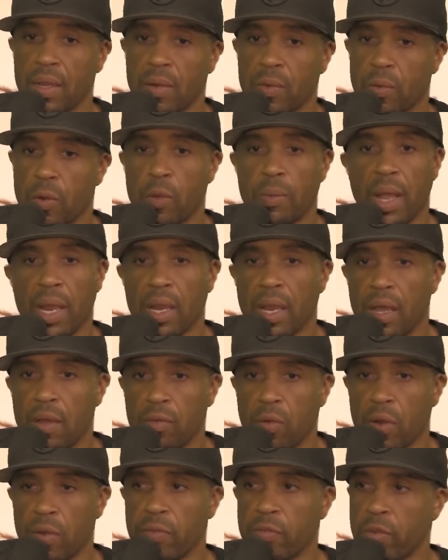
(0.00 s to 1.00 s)
Rube, I love
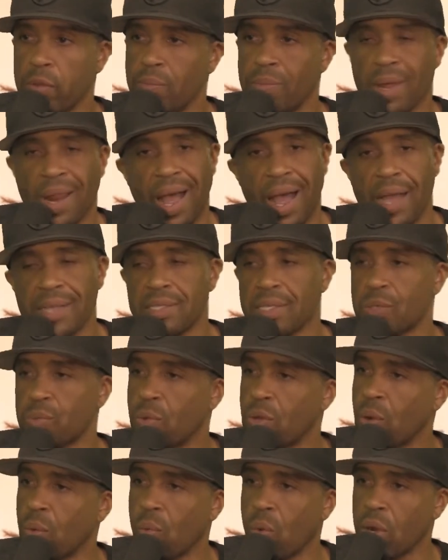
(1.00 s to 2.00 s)
working with you, but I just
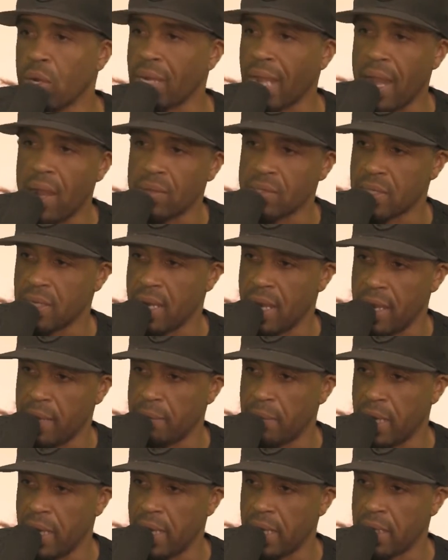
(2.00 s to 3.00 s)
want to work out tonight,
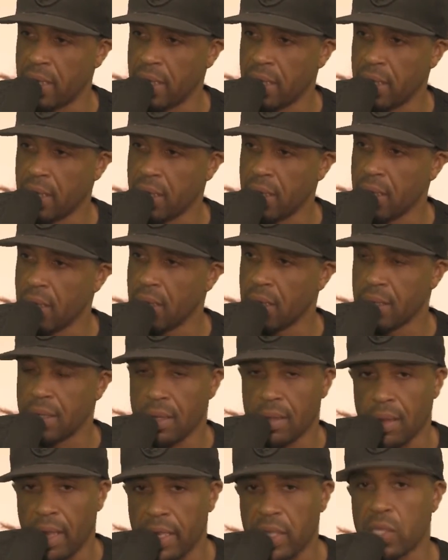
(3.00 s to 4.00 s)
man.
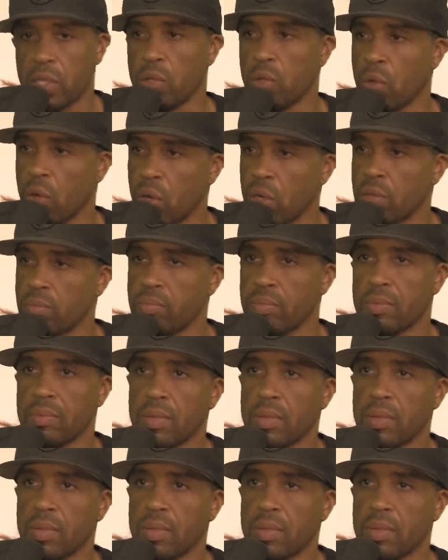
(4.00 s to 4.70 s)
Like your